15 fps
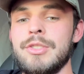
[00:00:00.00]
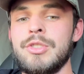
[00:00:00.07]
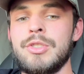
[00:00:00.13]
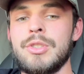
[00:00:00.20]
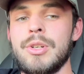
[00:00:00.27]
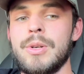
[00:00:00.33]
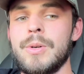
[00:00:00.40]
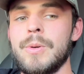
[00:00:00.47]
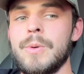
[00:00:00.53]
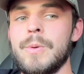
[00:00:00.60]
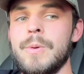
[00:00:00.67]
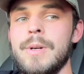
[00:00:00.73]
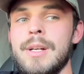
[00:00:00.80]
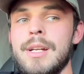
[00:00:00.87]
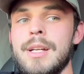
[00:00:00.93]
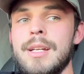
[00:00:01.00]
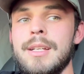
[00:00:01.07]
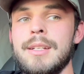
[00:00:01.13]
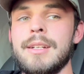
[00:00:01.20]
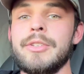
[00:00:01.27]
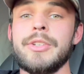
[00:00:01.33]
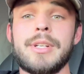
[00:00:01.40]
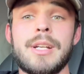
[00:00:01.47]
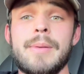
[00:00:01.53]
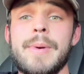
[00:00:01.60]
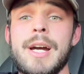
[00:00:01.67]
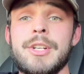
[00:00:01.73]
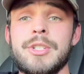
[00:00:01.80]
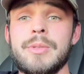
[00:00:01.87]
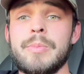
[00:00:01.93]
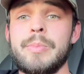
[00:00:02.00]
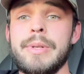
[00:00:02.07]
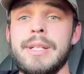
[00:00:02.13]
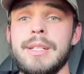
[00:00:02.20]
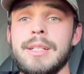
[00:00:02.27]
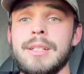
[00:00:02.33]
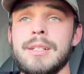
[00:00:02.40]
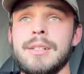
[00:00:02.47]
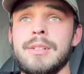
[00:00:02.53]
So, you can imagine being